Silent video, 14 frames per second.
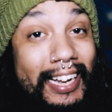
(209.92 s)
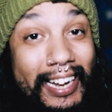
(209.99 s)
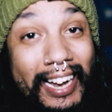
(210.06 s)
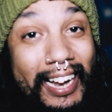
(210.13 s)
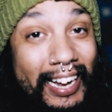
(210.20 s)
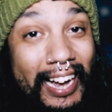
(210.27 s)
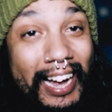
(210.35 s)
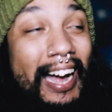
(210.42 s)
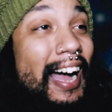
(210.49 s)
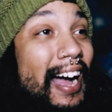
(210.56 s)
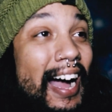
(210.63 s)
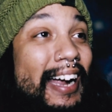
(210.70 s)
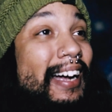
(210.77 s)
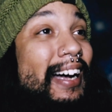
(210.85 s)

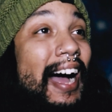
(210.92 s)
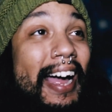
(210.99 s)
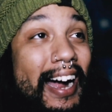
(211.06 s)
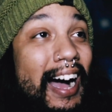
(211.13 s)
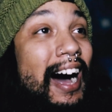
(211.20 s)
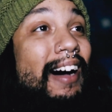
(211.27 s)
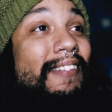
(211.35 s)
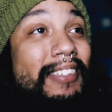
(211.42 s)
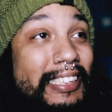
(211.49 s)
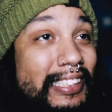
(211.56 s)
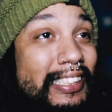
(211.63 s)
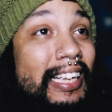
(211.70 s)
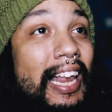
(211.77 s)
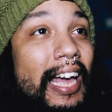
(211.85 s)
I, I
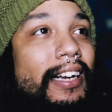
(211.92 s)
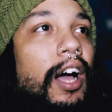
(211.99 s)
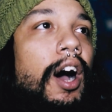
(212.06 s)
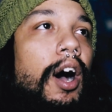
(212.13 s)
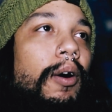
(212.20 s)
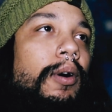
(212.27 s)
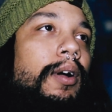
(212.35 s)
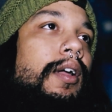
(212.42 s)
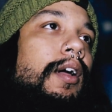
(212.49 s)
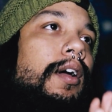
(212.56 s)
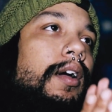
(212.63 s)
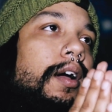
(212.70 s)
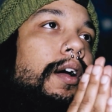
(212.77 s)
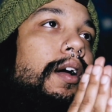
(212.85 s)
obviously like... Oh,
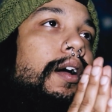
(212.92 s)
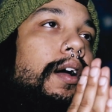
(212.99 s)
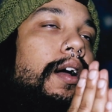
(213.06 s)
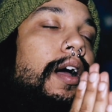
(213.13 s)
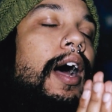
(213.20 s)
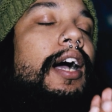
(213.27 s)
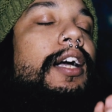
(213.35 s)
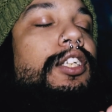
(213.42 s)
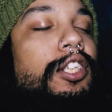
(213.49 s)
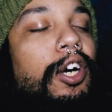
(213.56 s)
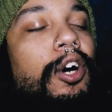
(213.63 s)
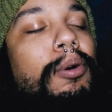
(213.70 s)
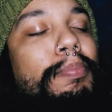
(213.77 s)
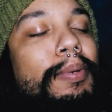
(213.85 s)

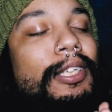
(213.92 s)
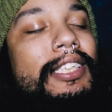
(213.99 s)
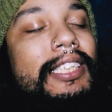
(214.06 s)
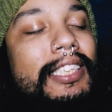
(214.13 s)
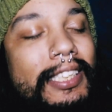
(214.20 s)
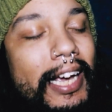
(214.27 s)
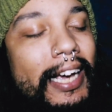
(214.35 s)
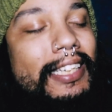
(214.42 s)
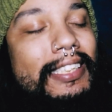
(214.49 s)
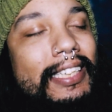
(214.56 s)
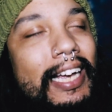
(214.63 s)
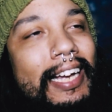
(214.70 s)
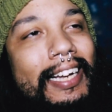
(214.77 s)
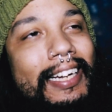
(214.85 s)
October
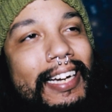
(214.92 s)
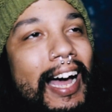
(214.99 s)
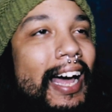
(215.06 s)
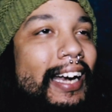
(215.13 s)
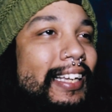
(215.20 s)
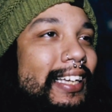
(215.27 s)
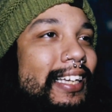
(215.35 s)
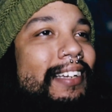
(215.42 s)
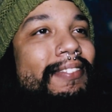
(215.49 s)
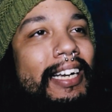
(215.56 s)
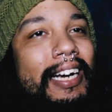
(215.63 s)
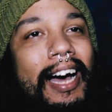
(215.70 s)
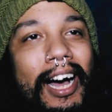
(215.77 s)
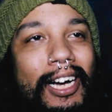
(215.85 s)
6th. Not
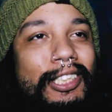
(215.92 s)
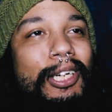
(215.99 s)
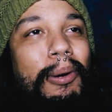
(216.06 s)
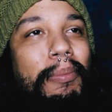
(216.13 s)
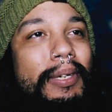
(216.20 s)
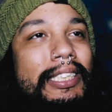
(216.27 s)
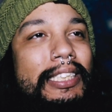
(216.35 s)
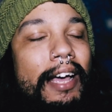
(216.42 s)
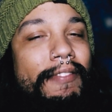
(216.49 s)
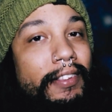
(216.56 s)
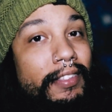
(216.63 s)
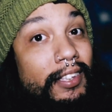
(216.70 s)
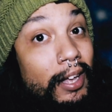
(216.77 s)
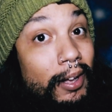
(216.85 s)
even October
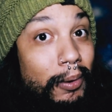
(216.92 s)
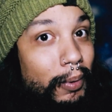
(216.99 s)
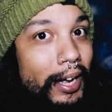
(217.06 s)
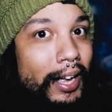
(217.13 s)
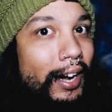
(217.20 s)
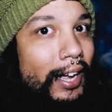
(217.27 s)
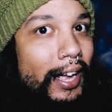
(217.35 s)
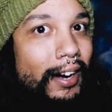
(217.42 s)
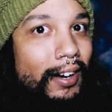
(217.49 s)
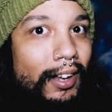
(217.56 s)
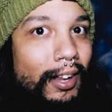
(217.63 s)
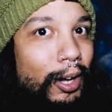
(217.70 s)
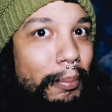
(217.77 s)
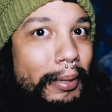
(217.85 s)
7th. We're gonna get it a
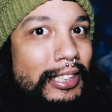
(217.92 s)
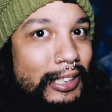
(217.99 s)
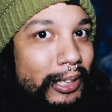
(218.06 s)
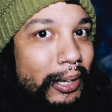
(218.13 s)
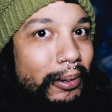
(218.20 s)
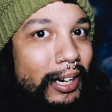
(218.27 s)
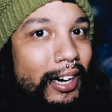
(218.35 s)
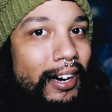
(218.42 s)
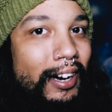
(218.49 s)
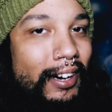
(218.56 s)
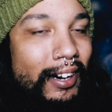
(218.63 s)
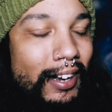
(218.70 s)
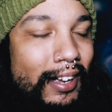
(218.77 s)
little bit sooner.